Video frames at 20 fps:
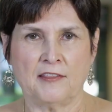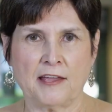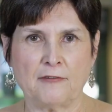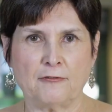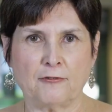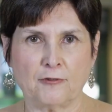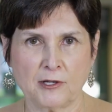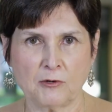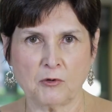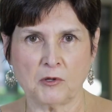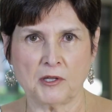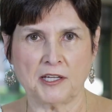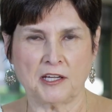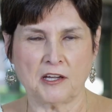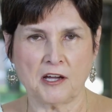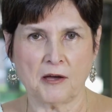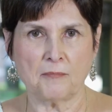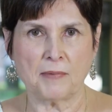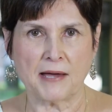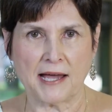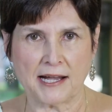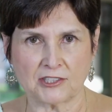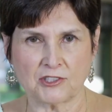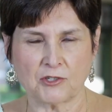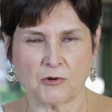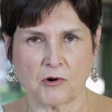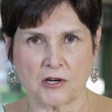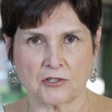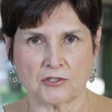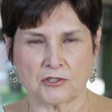they frequently come back
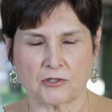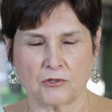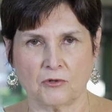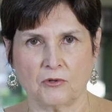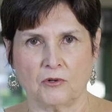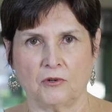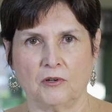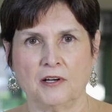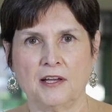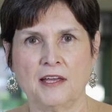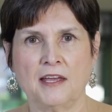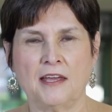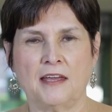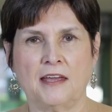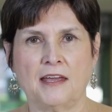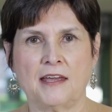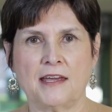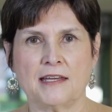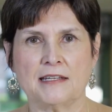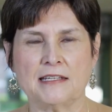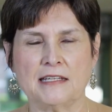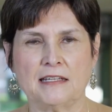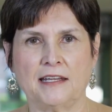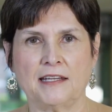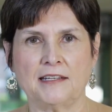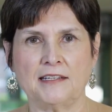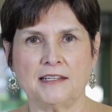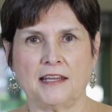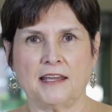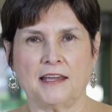to our school and
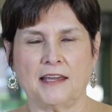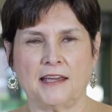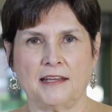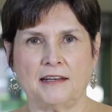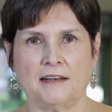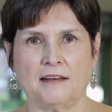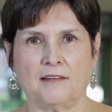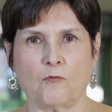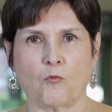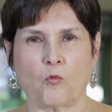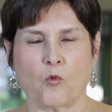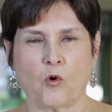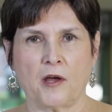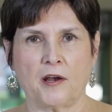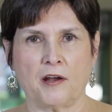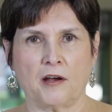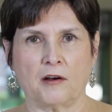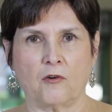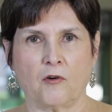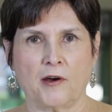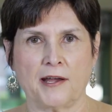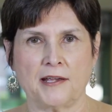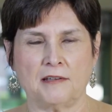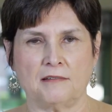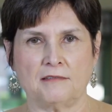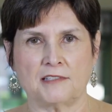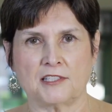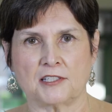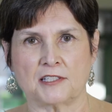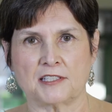indicate what a
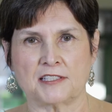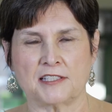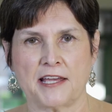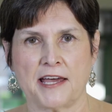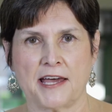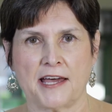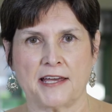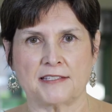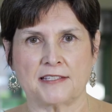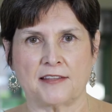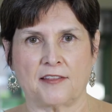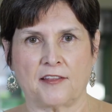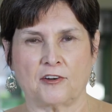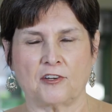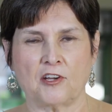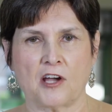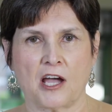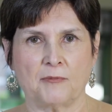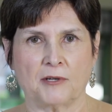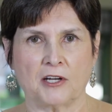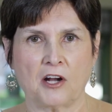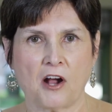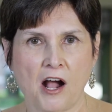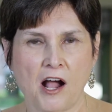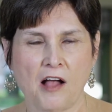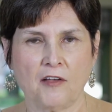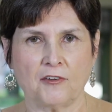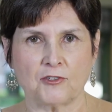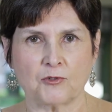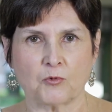great success their time in
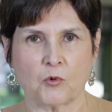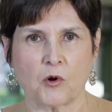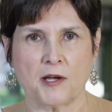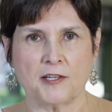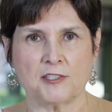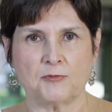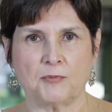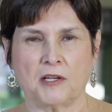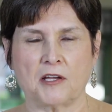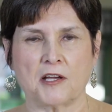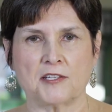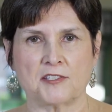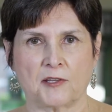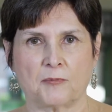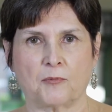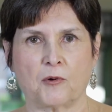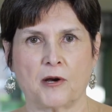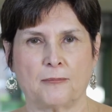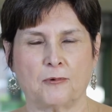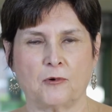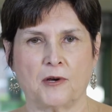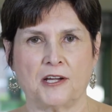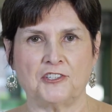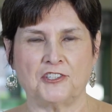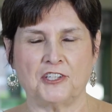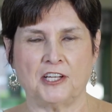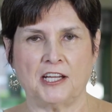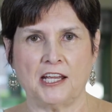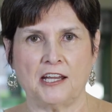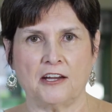college was because of the
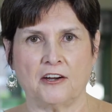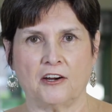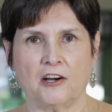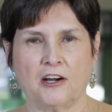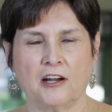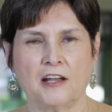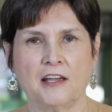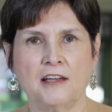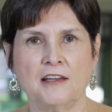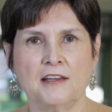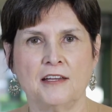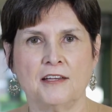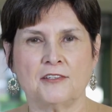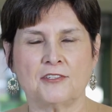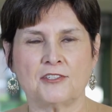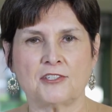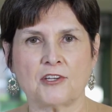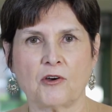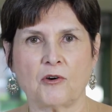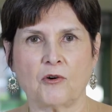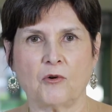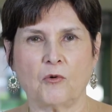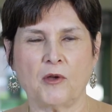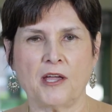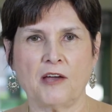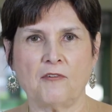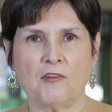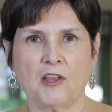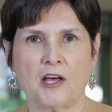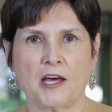preparation here. So
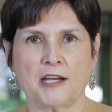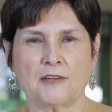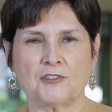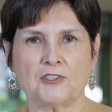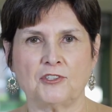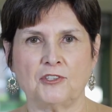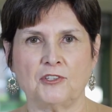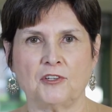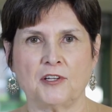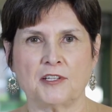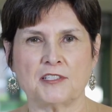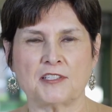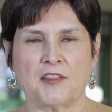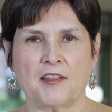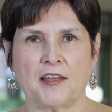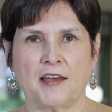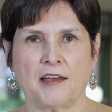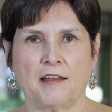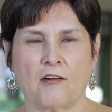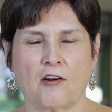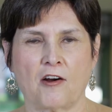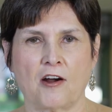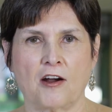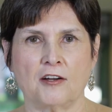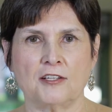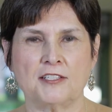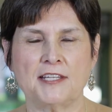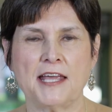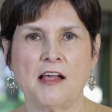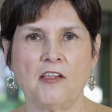we have a lot of students that
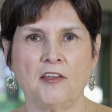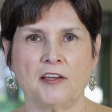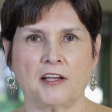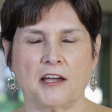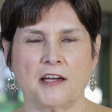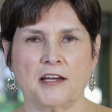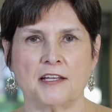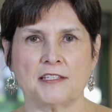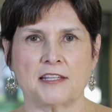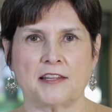are telling us